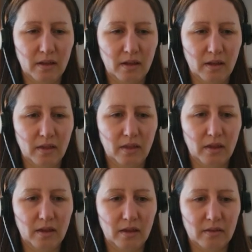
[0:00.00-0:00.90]
There
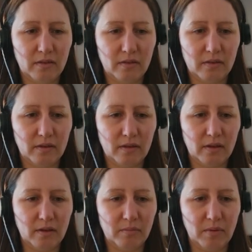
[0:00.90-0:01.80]
is
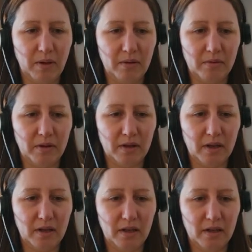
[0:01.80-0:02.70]
a
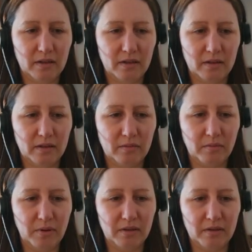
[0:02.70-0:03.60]
balcony
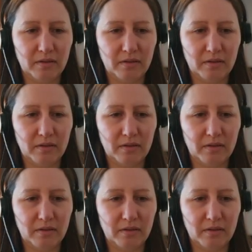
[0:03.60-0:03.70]
with